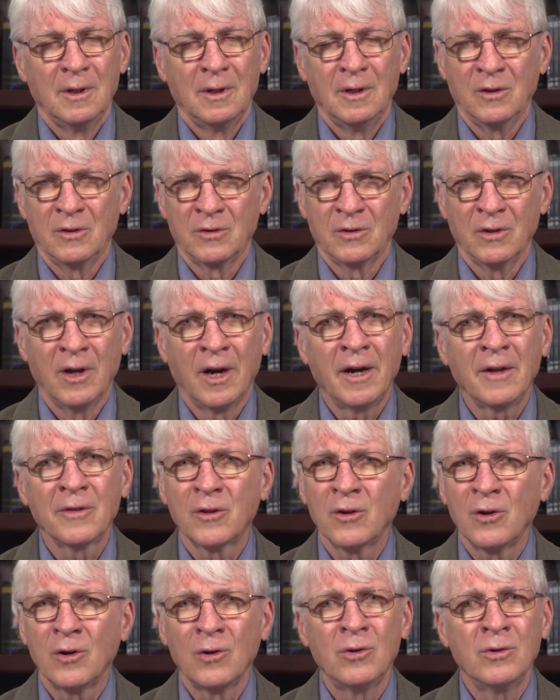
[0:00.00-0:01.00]
It's not
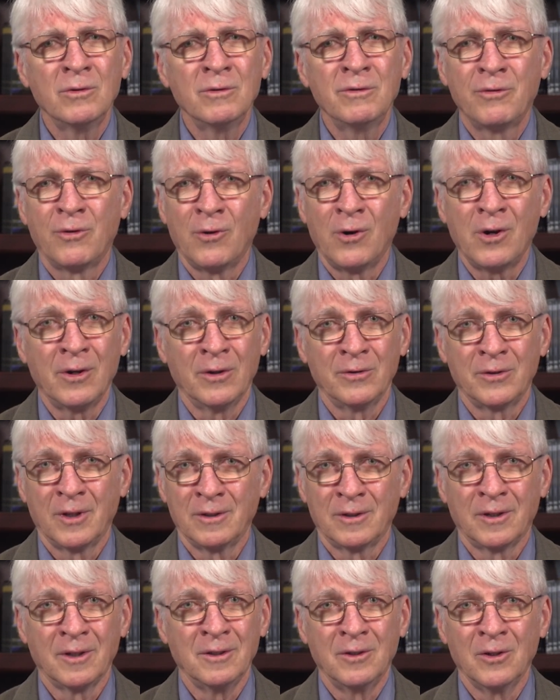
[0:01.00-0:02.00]
their own fault
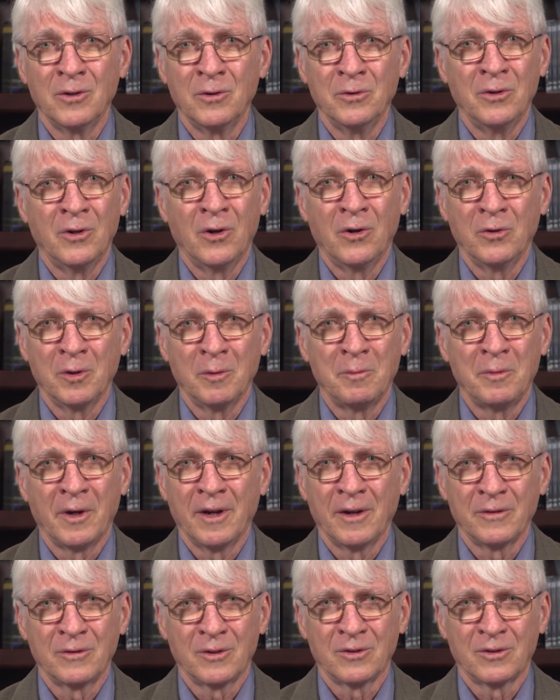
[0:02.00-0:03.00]
that they don't know the
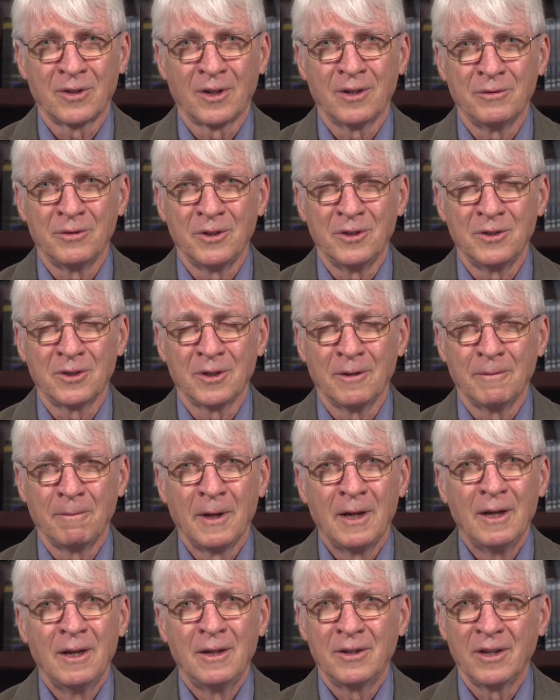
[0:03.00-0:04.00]
path to salvation.
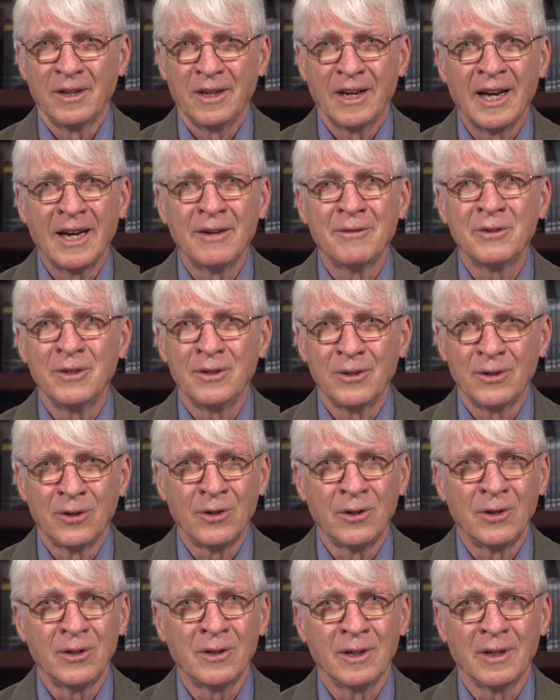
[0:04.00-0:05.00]
They haven't
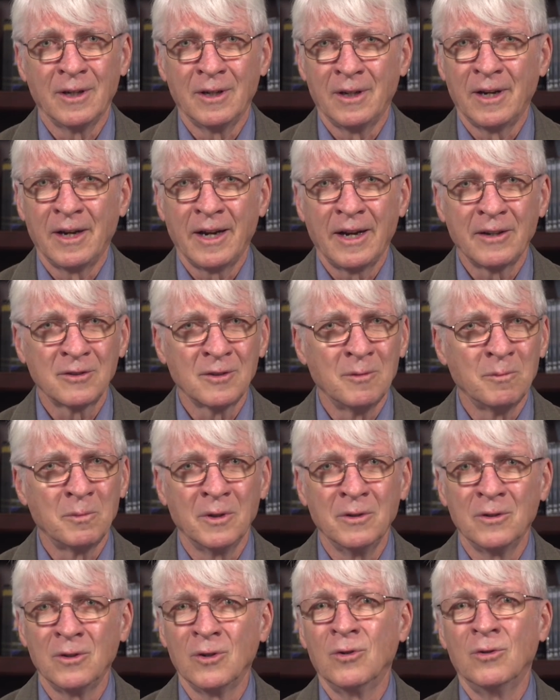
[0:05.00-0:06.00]
heard, and it hasn't
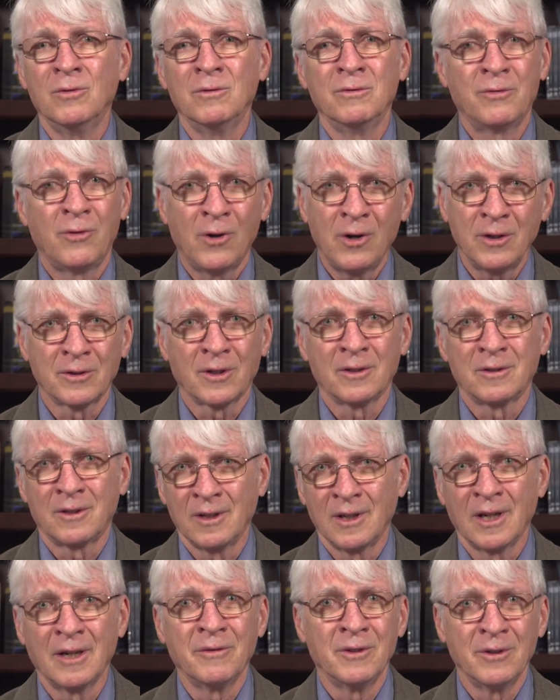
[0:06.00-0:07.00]
been their own fault that
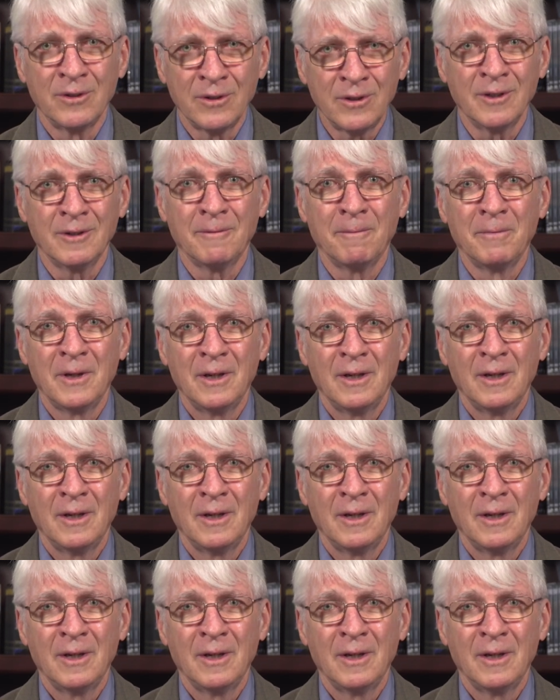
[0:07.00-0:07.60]
they haven't heard.